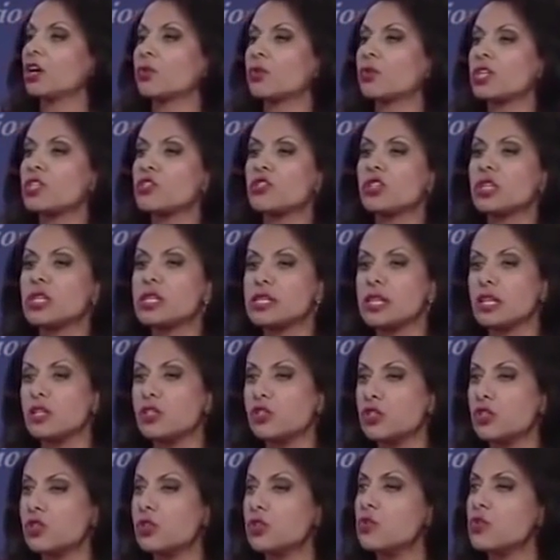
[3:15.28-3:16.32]
Christians
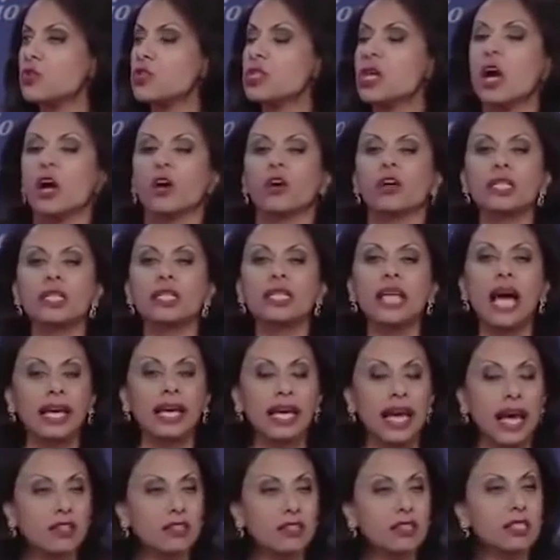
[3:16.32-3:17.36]
and Jews could not
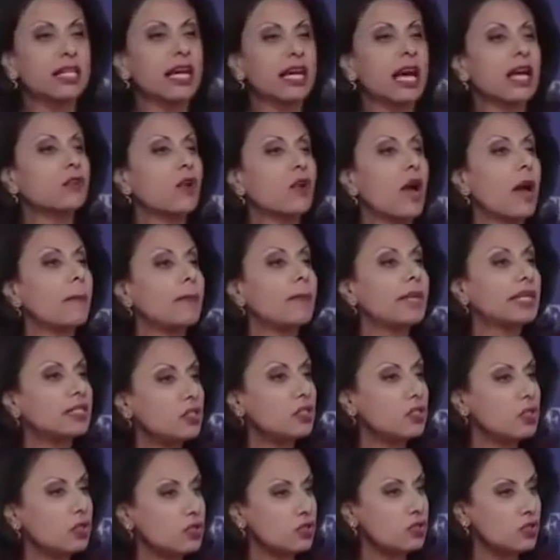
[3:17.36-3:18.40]
gather together and build
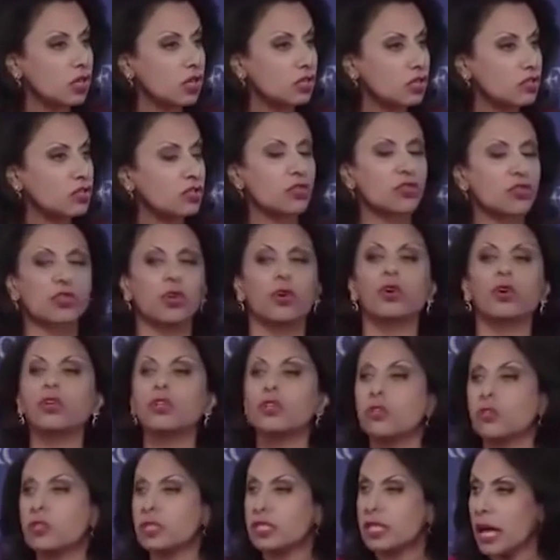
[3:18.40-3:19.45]
new churches or
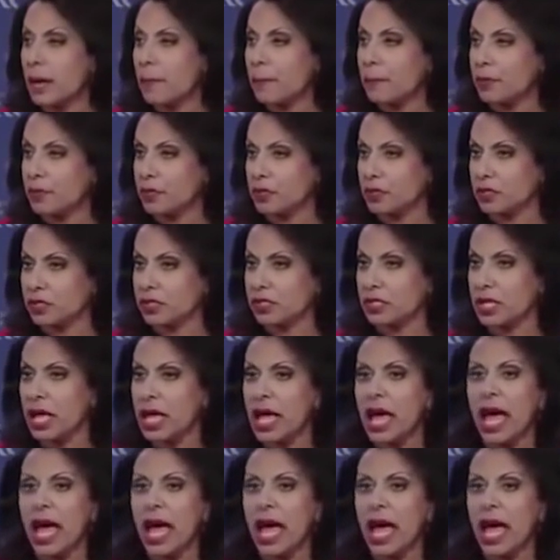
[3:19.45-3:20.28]
new temples.